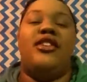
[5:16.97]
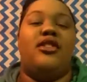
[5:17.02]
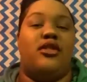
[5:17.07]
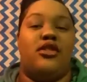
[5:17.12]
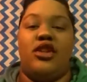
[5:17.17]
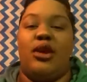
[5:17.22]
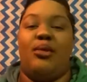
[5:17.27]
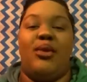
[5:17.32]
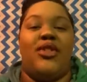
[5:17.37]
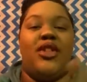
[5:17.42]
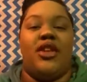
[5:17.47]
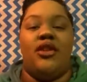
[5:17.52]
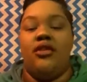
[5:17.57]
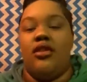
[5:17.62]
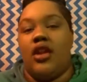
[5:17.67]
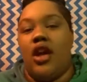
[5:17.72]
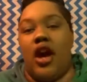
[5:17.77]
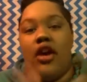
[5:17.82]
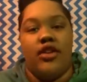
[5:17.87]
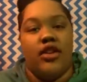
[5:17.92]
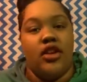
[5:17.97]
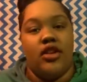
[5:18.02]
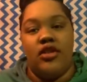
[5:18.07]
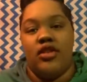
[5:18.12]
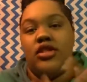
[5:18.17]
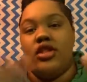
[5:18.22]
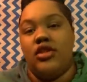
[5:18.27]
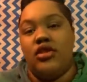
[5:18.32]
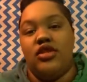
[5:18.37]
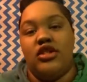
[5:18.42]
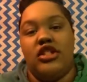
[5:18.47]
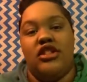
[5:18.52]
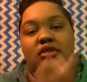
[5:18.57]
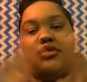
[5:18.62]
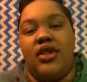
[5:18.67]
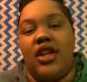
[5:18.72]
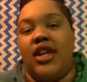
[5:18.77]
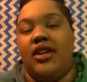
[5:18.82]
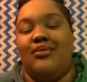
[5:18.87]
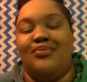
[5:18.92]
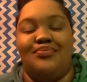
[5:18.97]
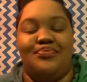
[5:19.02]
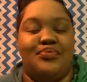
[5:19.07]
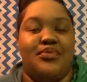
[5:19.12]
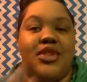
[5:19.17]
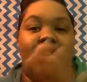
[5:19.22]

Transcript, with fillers: youtuber then you know you're new to youtube then